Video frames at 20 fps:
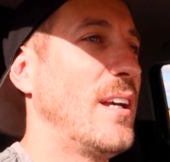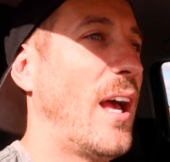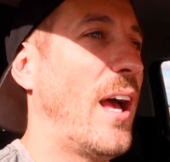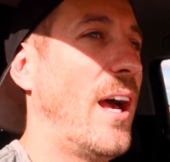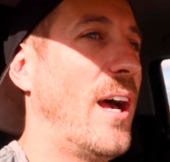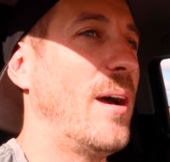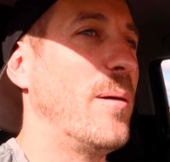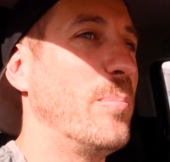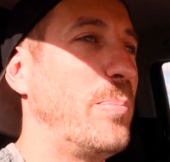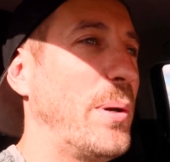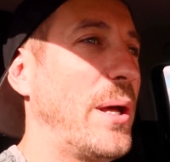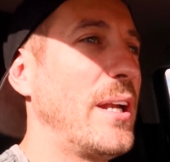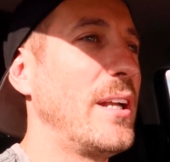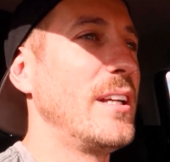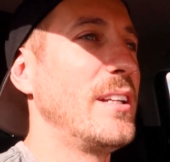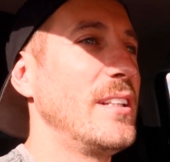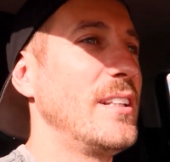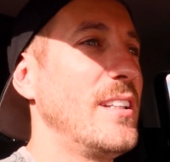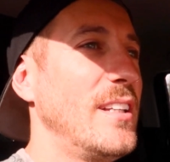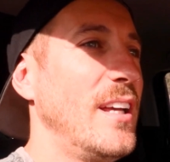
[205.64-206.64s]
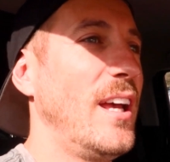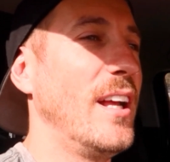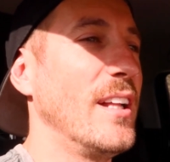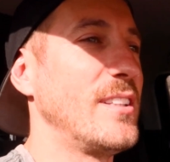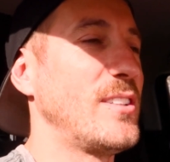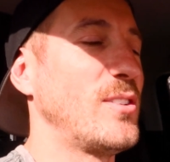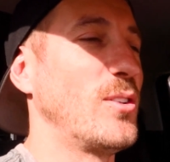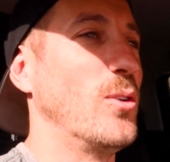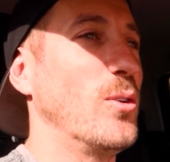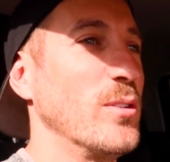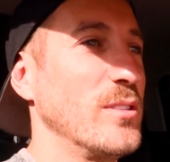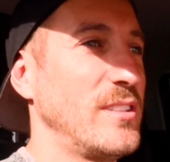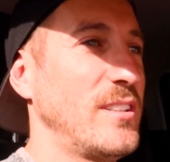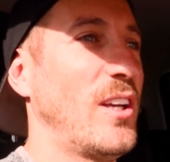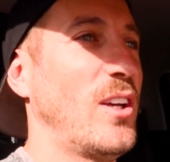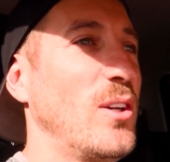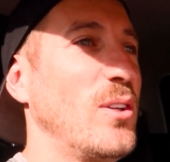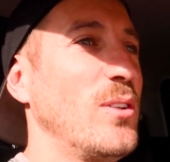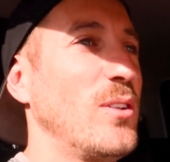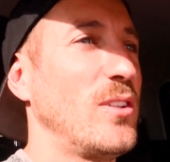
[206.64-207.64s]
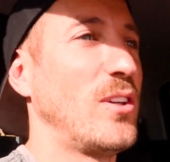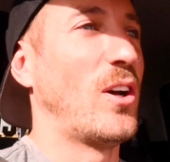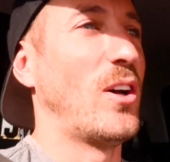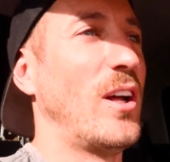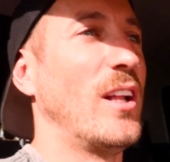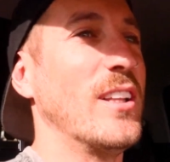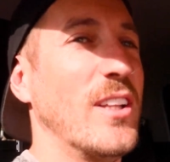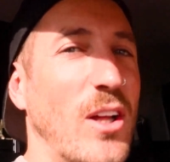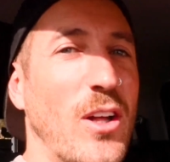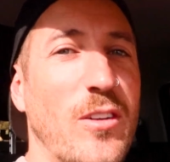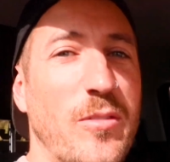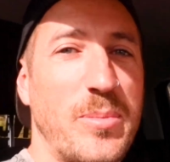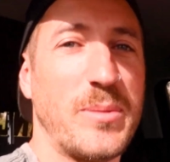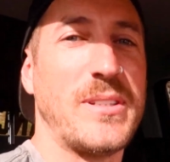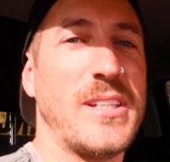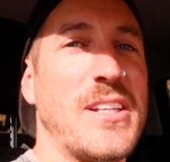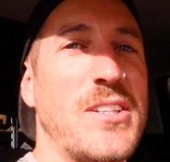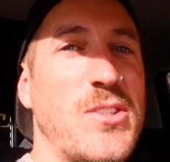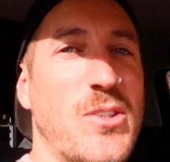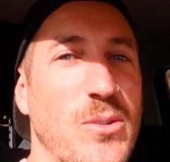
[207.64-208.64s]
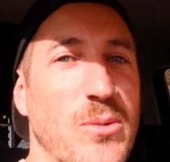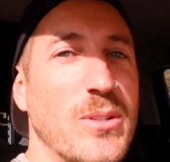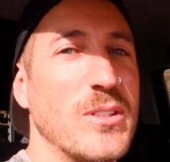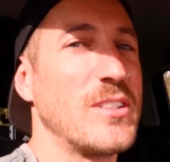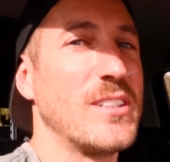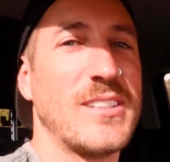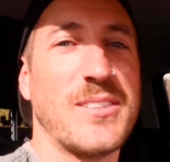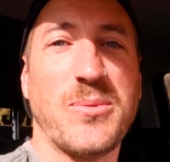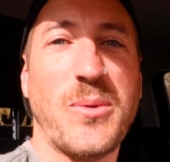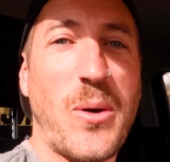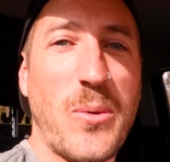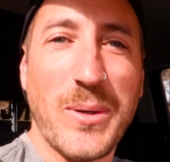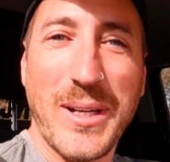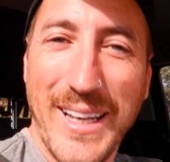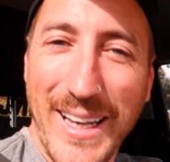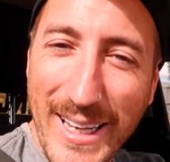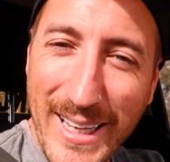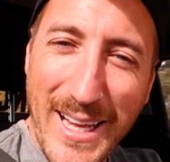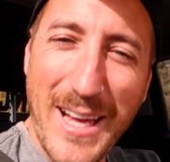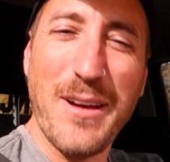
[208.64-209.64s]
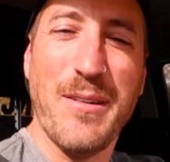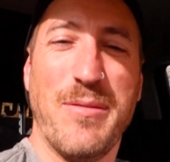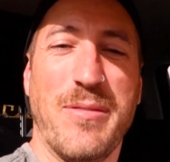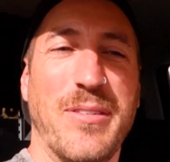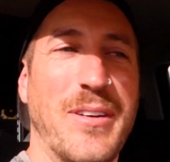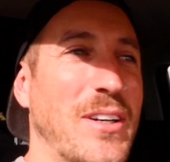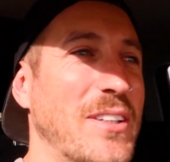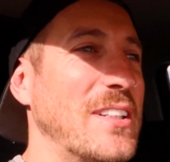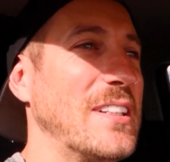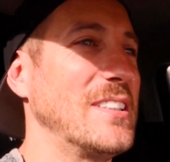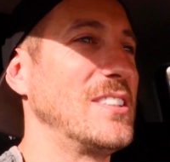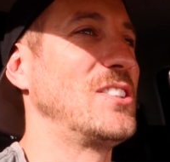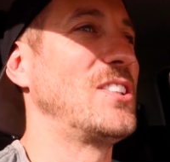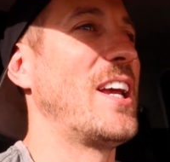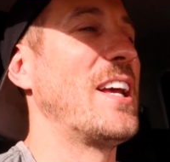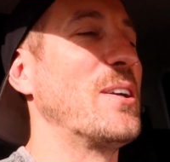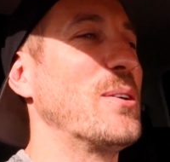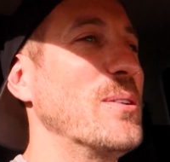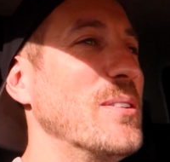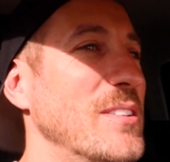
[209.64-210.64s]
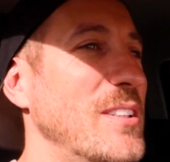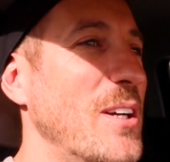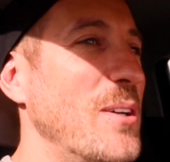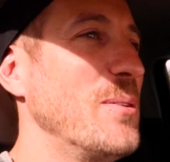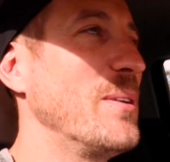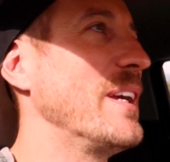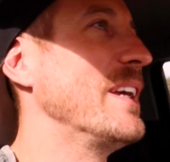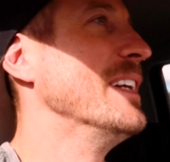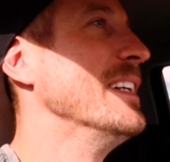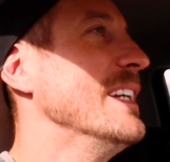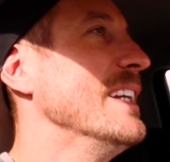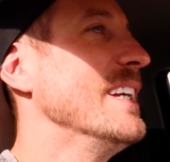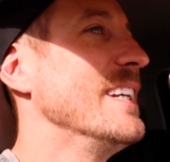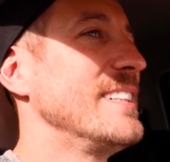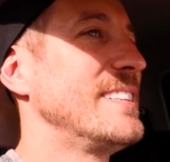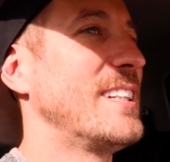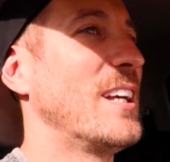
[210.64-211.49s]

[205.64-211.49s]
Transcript: um, but it's also got a lot of potential, which is what we love on this channel, don't we?